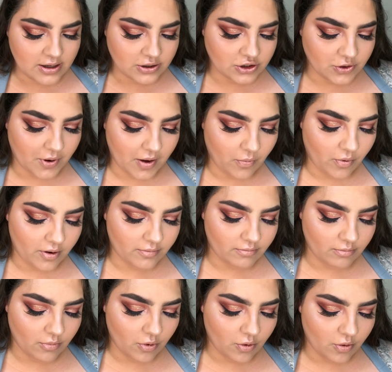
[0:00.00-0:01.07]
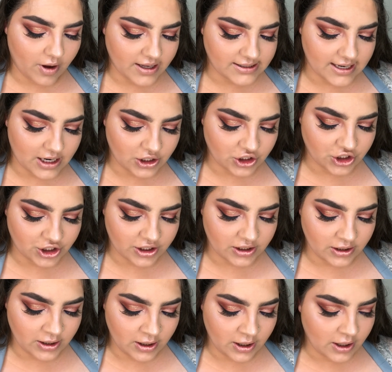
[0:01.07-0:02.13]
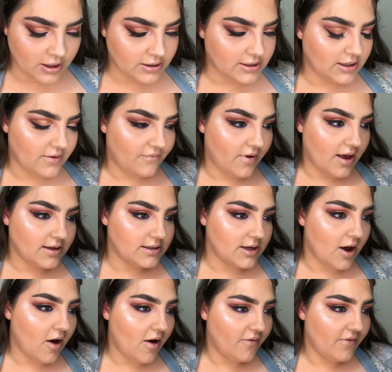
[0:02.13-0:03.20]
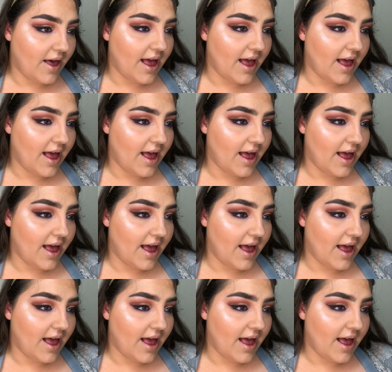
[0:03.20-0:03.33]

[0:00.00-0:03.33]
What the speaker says: So I want more attention to the first half,